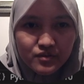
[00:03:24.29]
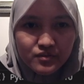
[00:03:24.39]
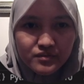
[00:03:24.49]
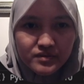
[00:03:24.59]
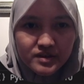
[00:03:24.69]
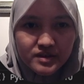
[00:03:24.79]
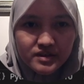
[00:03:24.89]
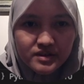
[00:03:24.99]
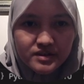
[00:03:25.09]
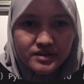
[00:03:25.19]

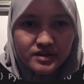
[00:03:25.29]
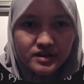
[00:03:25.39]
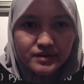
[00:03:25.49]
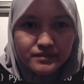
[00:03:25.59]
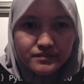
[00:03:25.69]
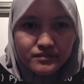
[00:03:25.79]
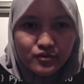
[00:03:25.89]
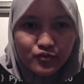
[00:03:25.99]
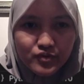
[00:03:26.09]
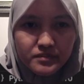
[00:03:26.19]
we
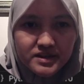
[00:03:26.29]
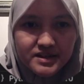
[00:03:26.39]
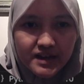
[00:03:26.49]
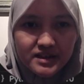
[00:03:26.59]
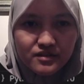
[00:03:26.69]
must add